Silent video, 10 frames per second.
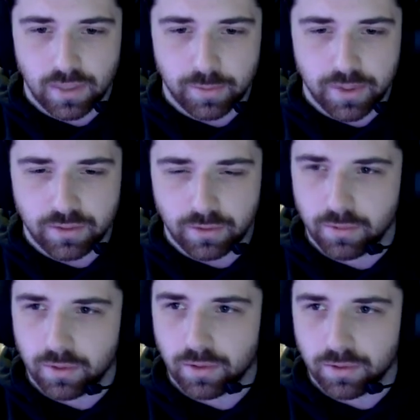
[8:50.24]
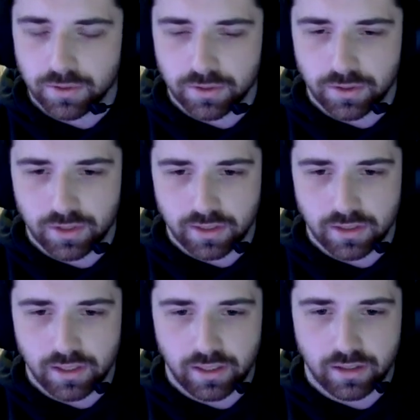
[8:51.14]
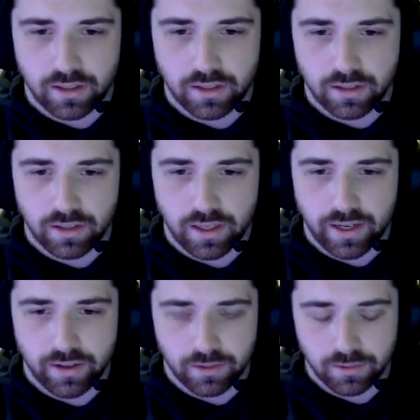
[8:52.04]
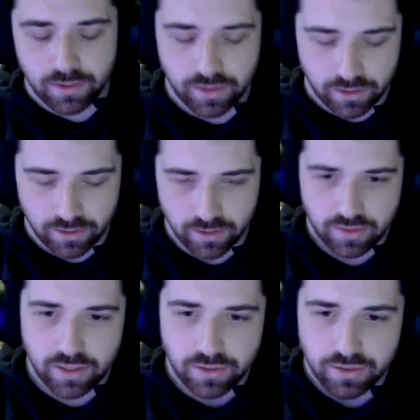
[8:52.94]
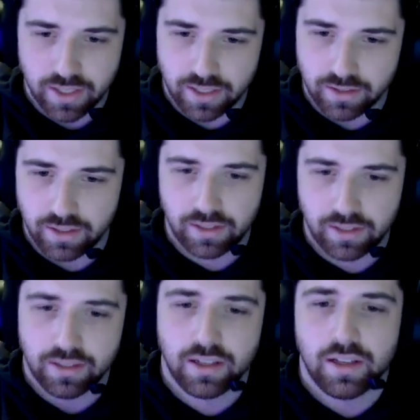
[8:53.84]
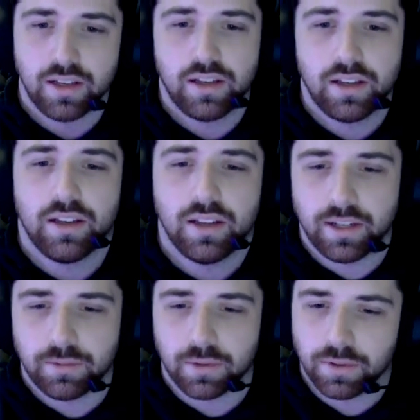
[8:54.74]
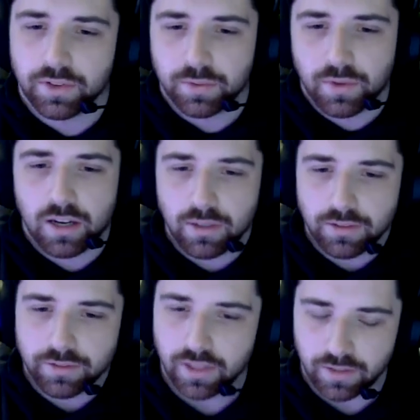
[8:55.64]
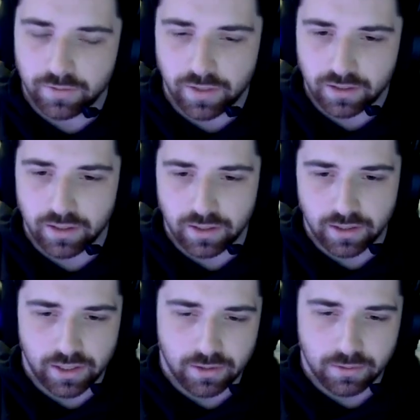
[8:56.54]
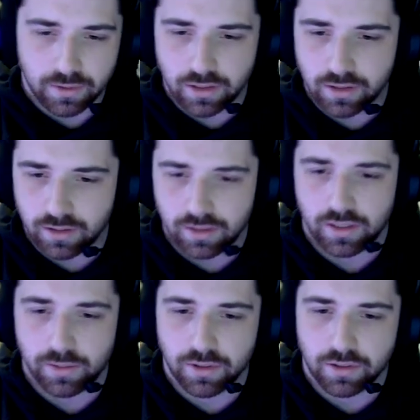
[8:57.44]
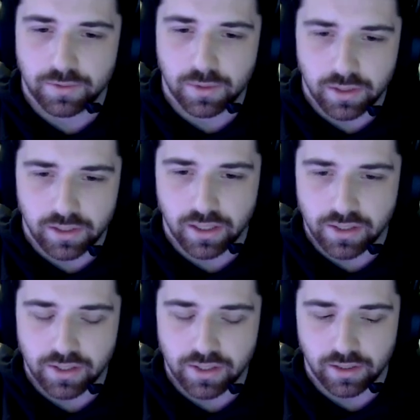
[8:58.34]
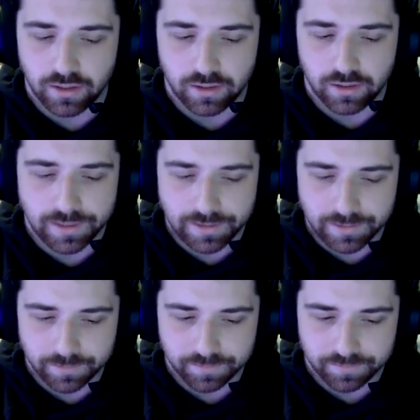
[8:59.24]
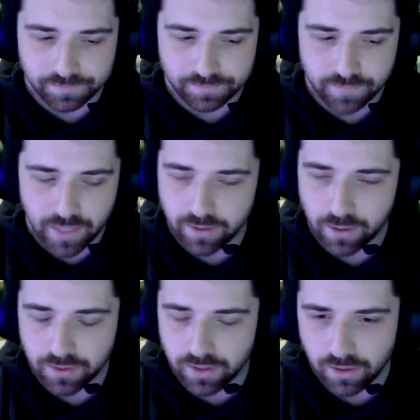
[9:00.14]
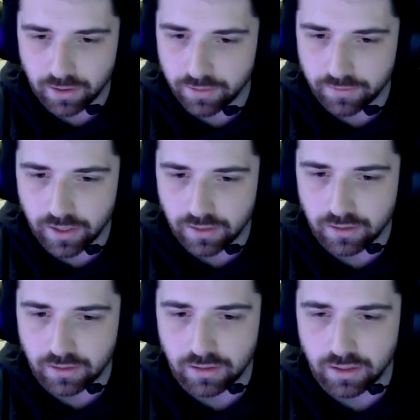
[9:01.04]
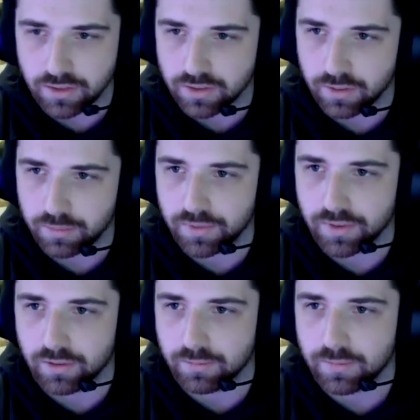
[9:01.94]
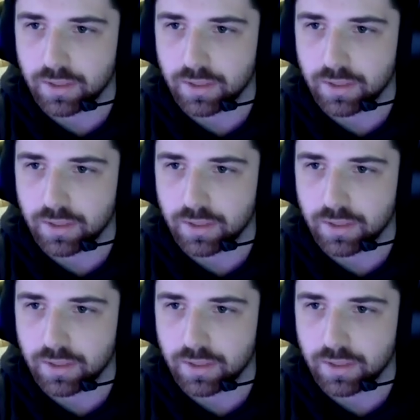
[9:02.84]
especially with wound cultures, is to clean the area with sterile saline and roll the swab over the infected area. You want to avoid touching areas that aren't infected. That just opens up